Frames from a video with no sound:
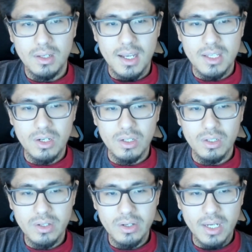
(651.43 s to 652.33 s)
And
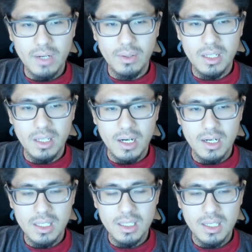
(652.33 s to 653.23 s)
circles are like one of the
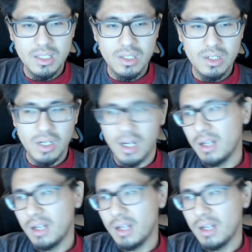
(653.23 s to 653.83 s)
hardest things to draw.